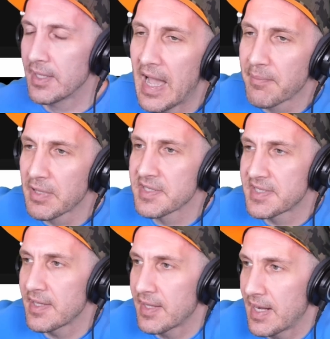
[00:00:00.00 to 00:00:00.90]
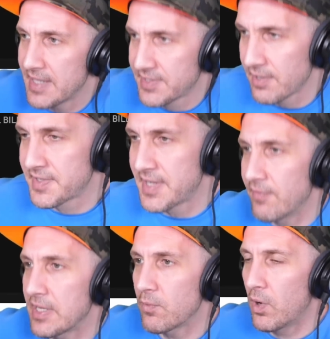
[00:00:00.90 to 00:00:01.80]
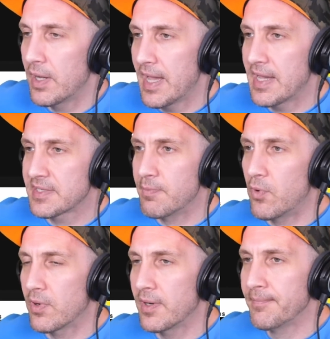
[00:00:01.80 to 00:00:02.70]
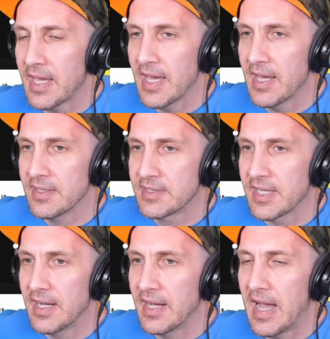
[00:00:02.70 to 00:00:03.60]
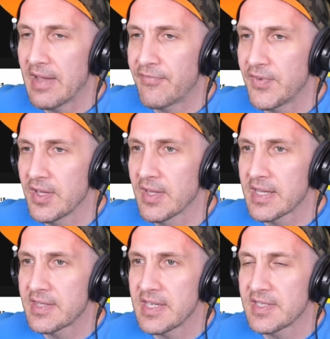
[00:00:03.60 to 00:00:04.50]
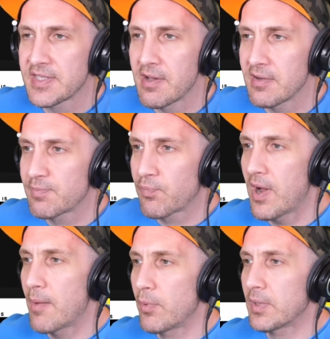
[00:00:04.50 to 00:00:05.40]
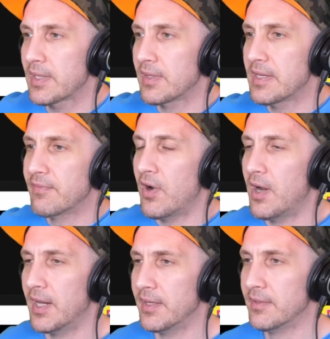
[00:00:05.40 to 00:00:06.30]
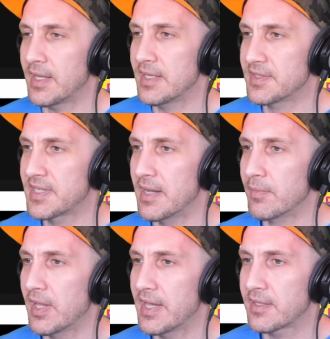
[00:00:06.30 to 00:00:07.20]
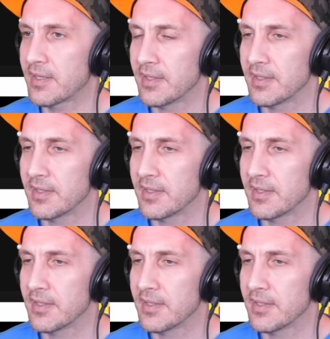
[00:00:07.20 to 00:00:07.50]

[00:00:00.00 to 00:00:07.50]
I'm going to say that SR-71 has more. And I feel like these songs probably live on in some, like,